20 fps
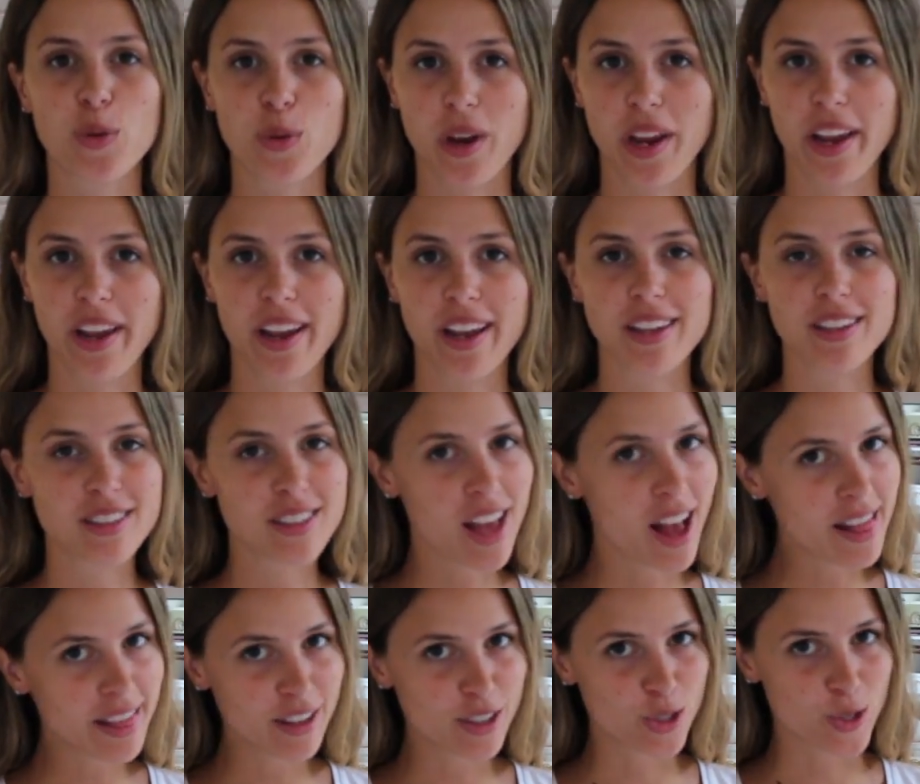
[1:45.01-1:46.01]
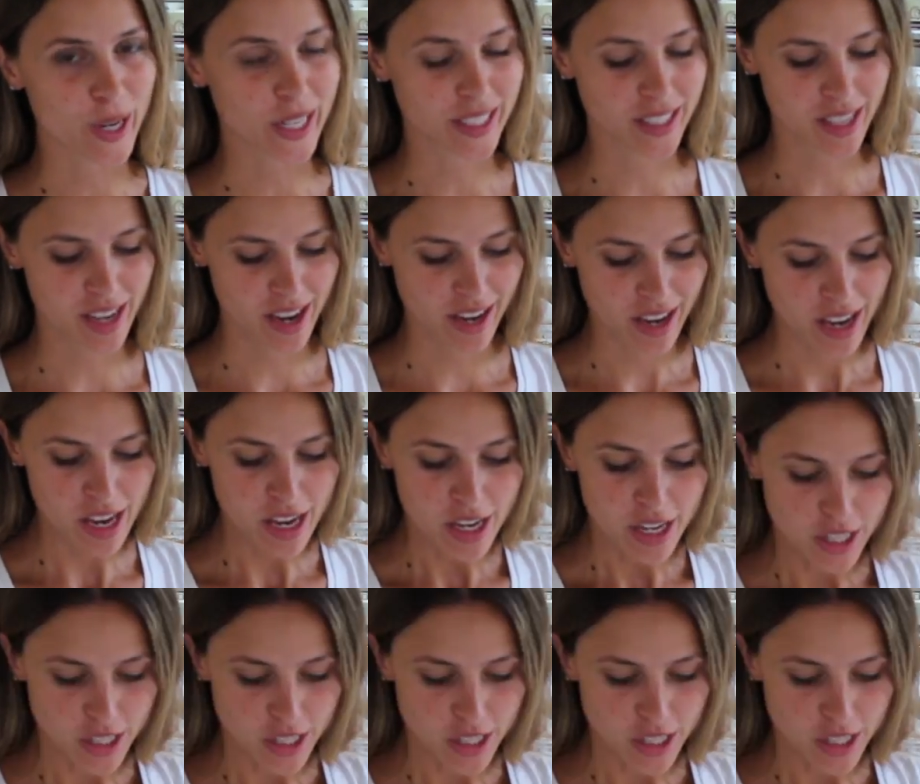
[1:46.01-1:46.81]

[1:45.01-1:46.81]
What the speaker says: Greek salad dressing.